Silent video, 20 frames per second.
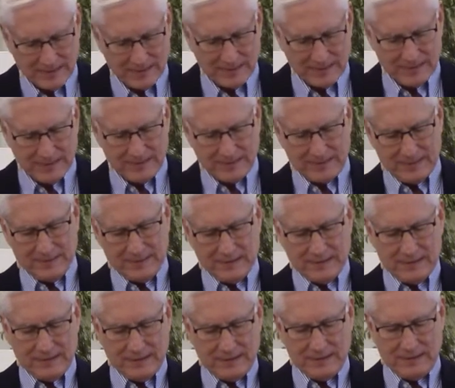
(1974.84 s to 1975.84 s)

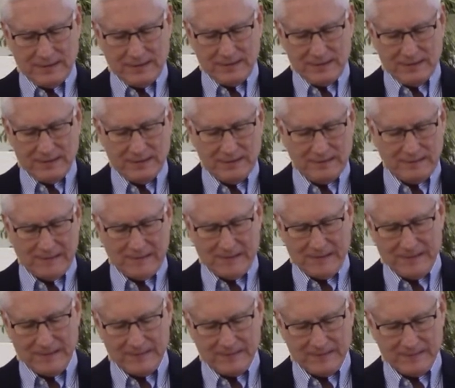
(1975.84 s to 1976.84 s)

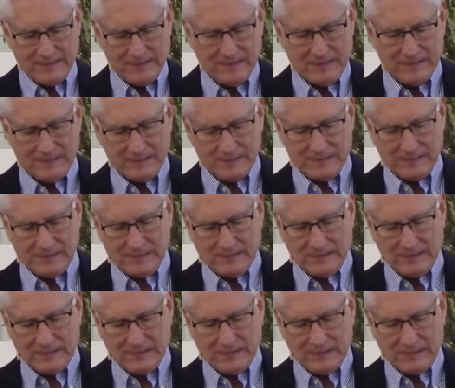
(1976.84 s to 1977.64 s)
Nothing is said.